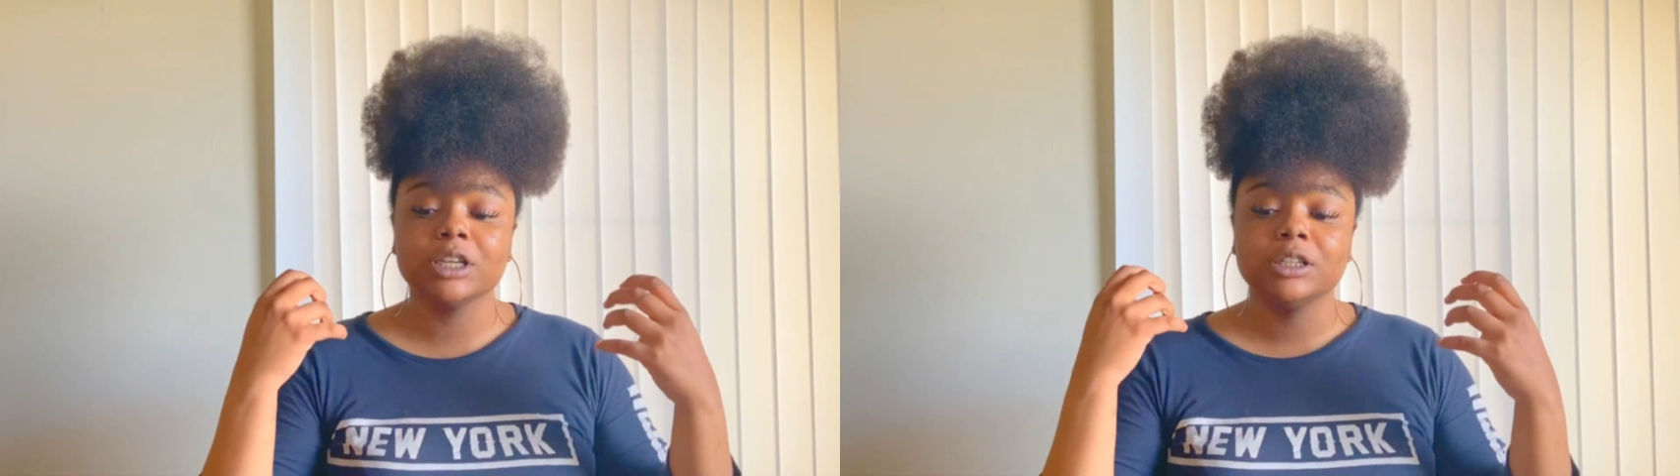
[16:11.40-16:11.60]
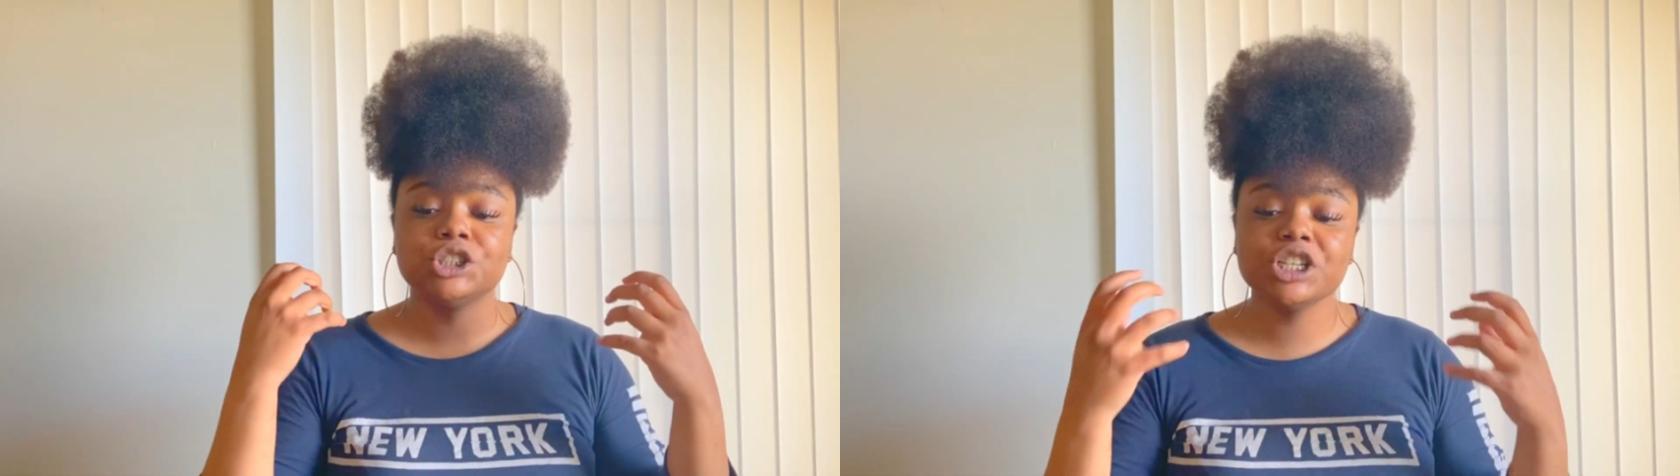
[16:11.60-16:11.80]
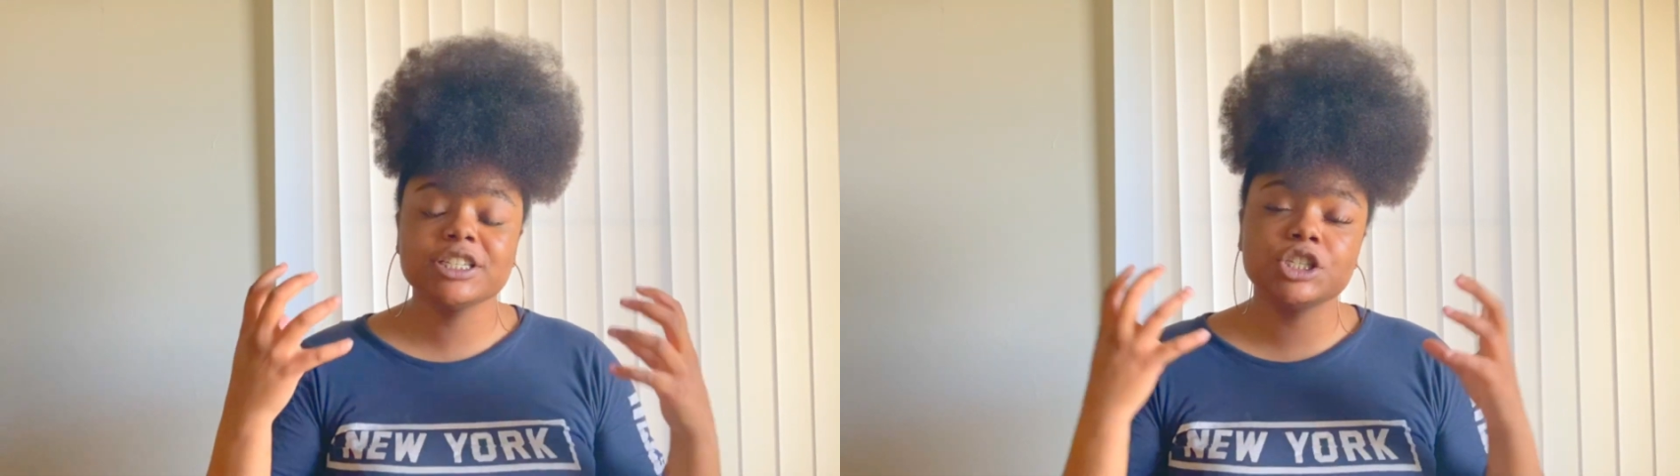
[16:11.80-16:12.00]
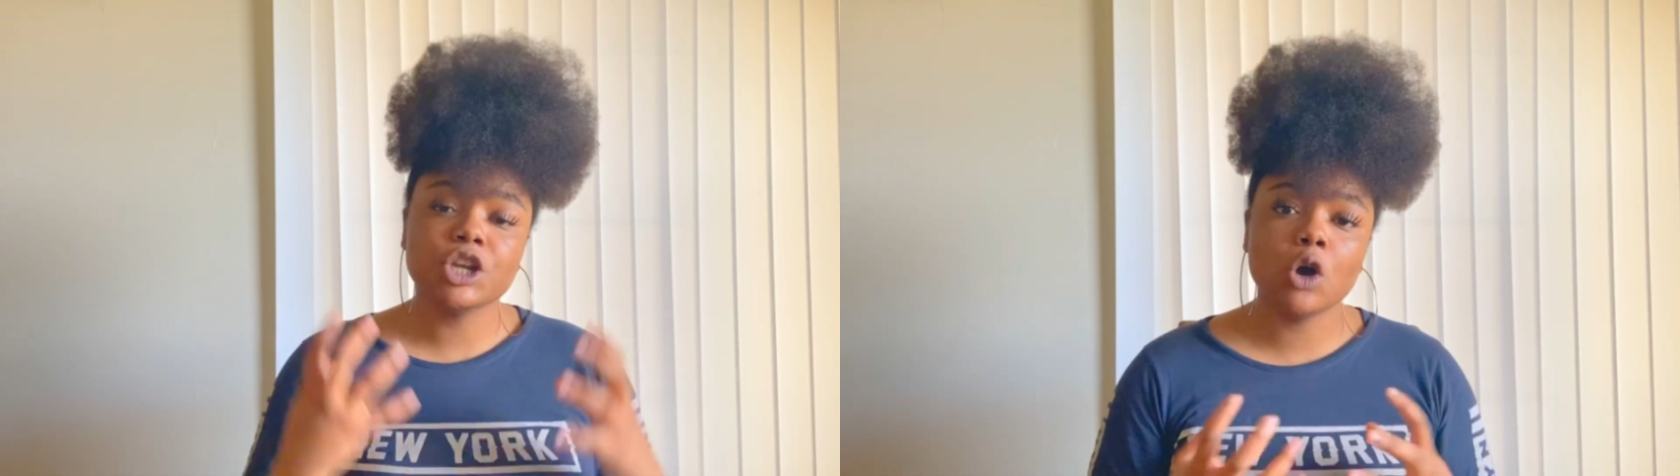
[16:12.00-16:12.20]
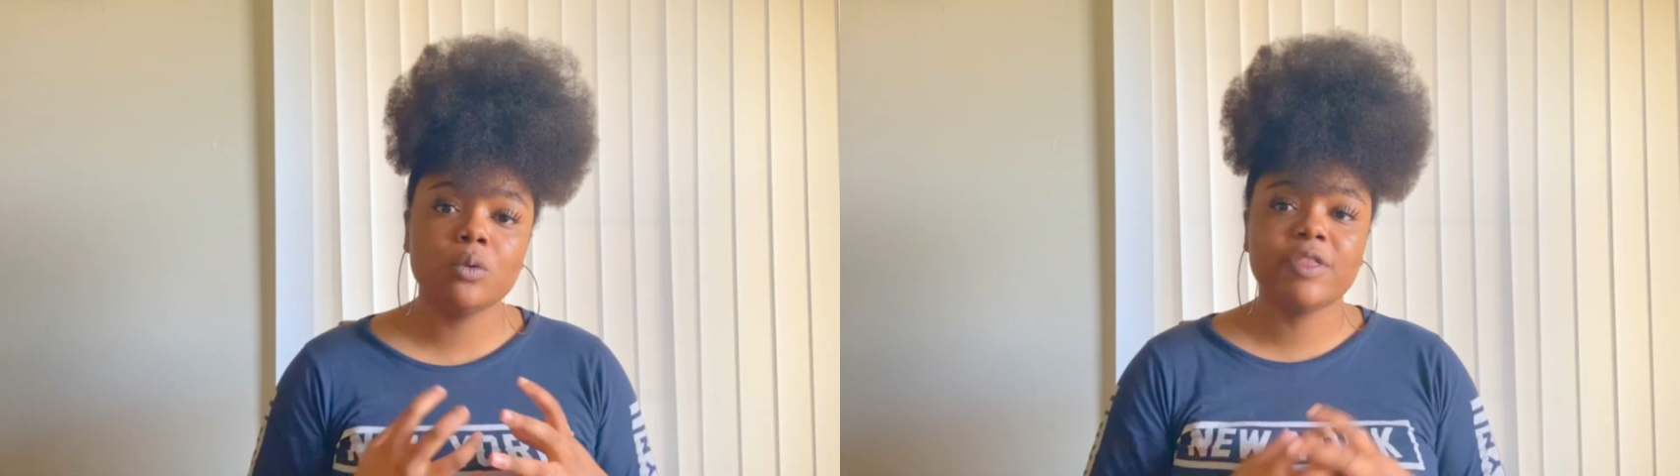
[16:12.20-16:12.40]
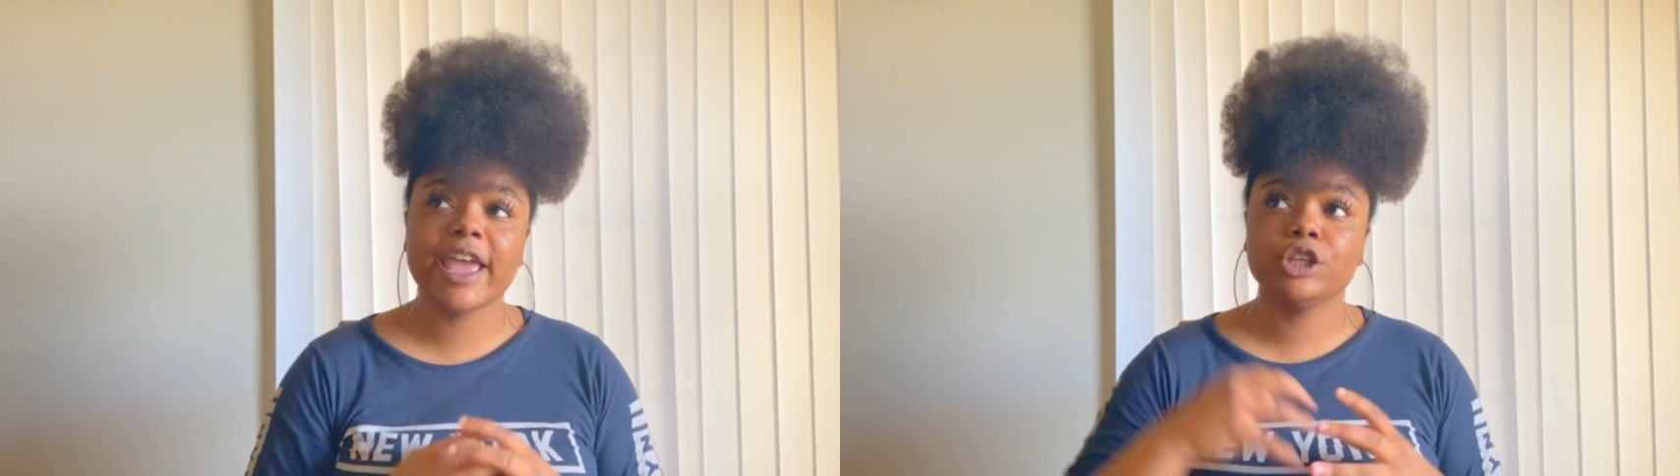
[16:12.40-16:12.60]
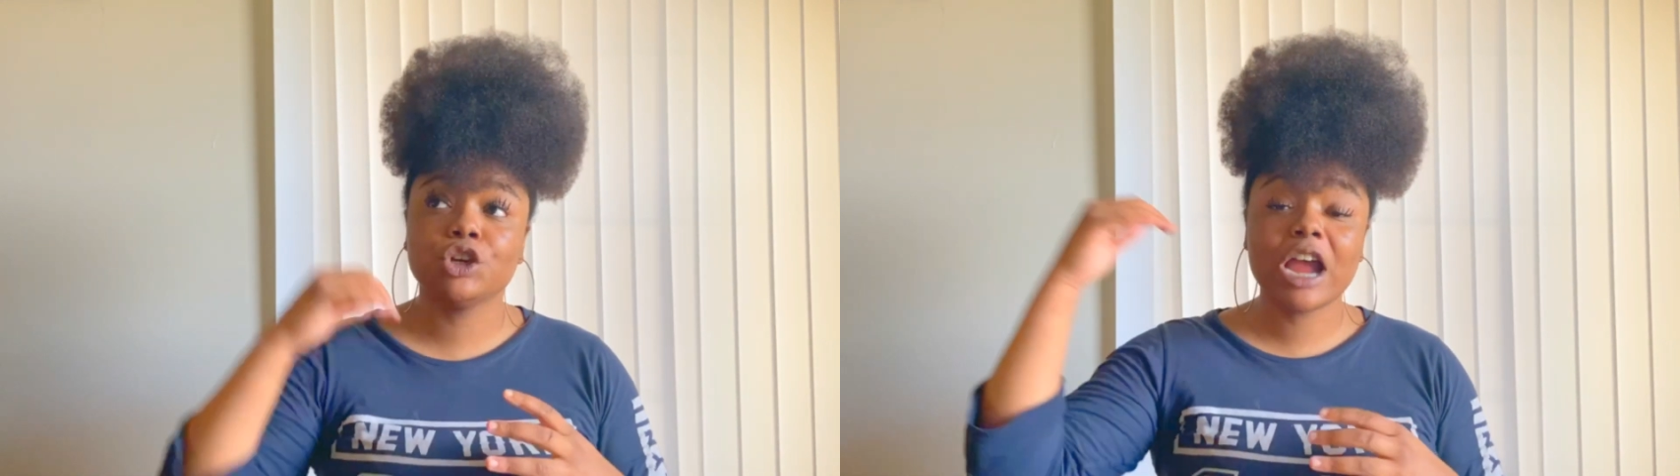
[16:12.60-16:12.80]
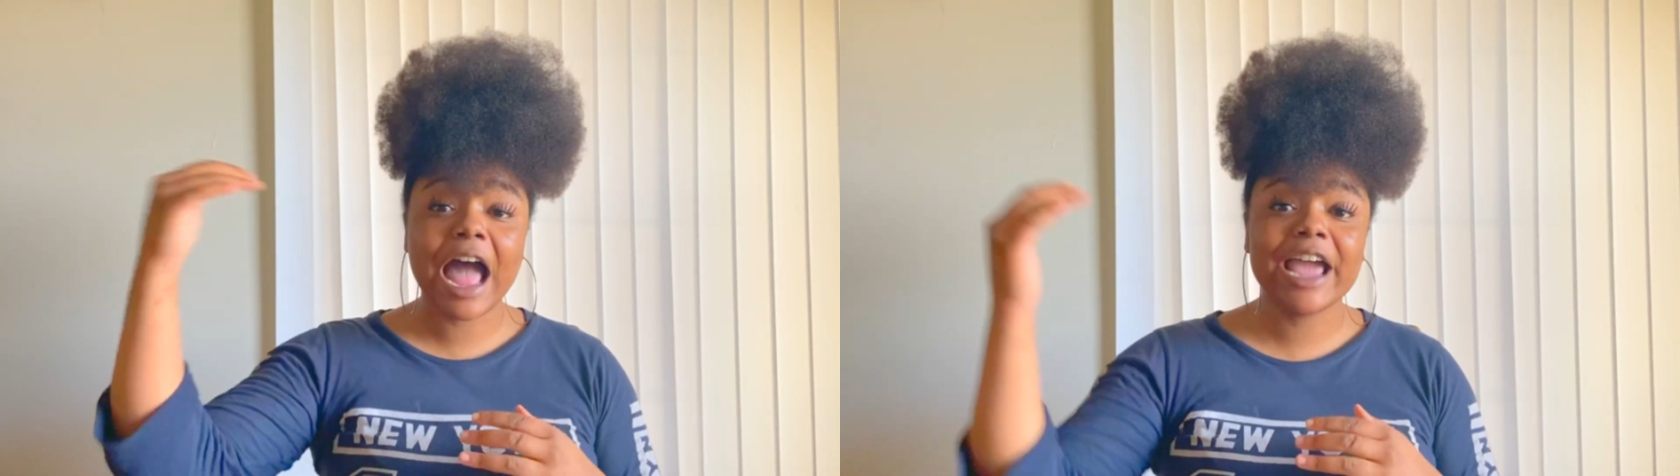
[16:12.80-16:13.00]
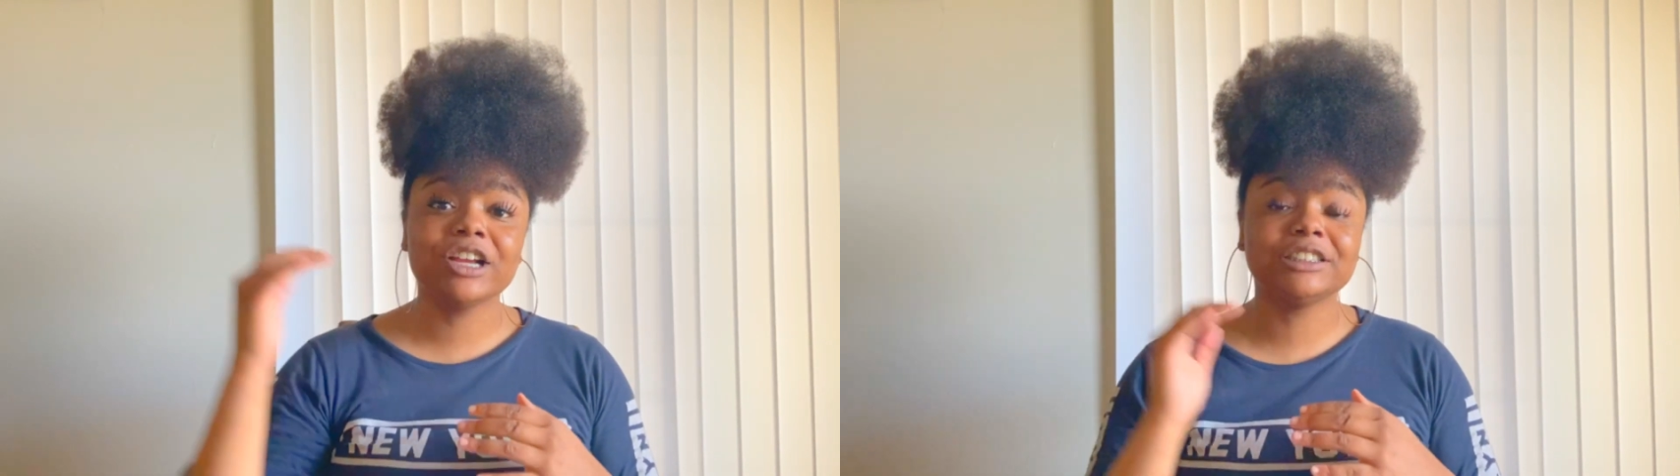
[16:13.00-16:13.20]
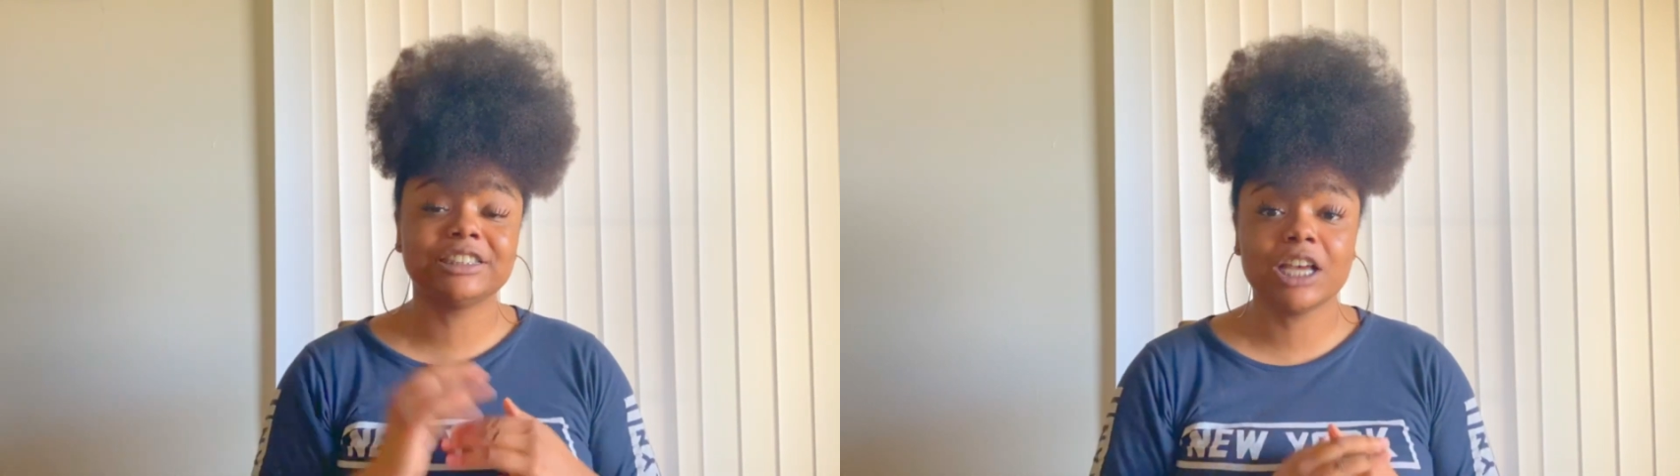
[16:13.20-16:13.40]
just know that your higher
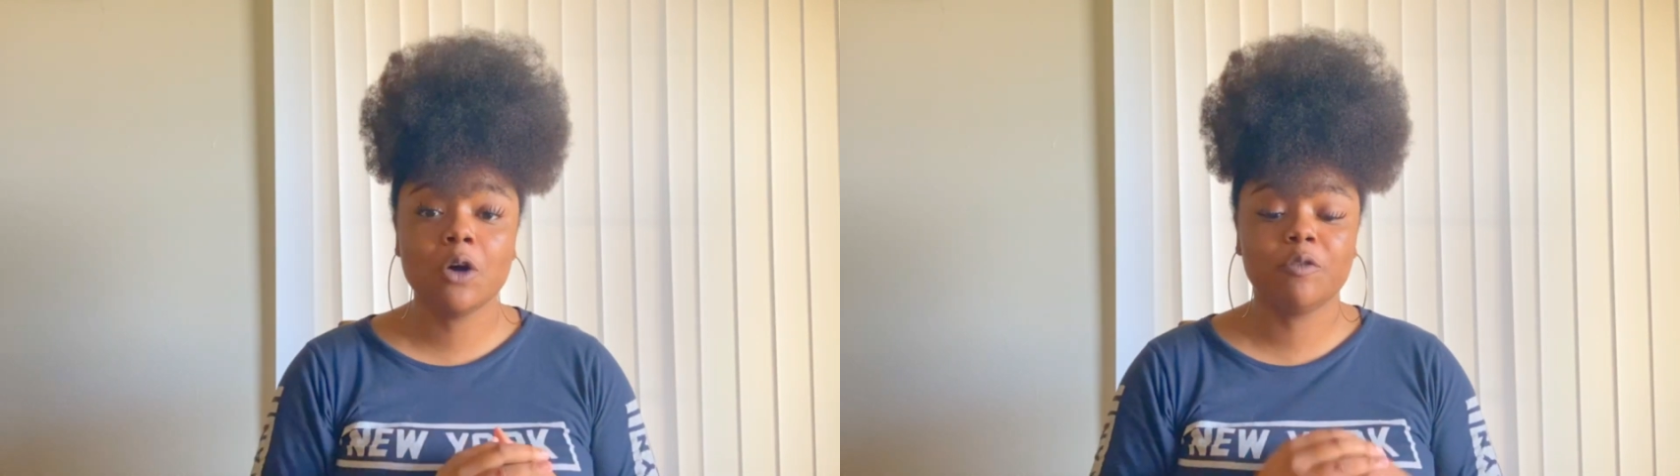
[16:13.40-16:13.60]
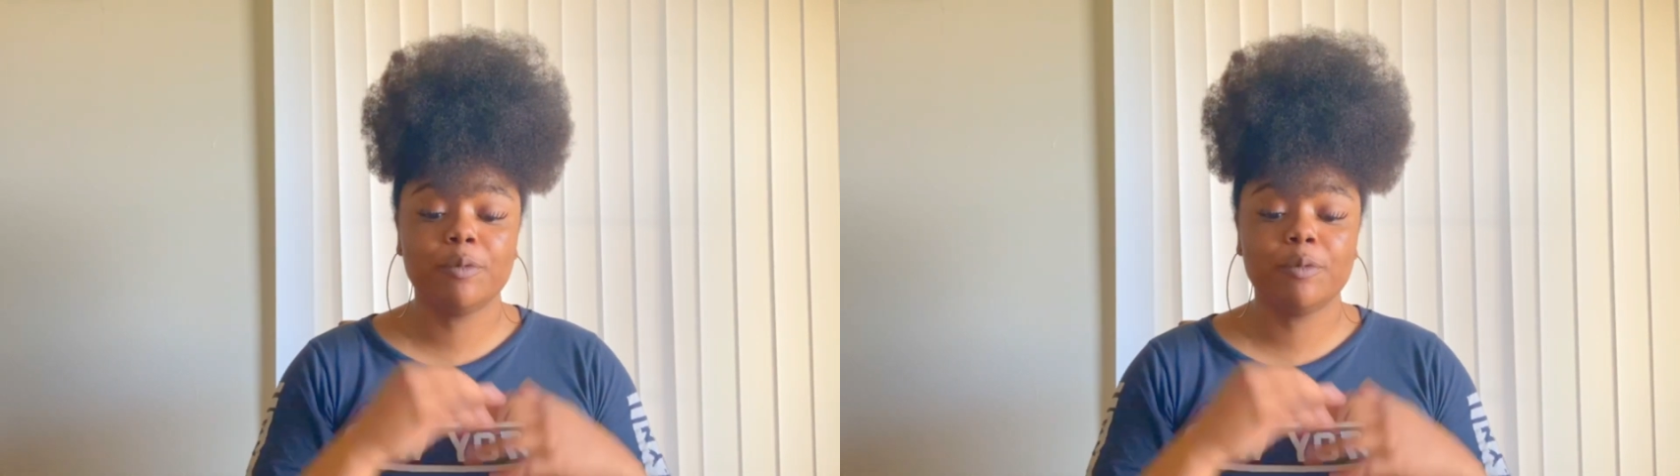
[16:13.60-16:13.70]
self,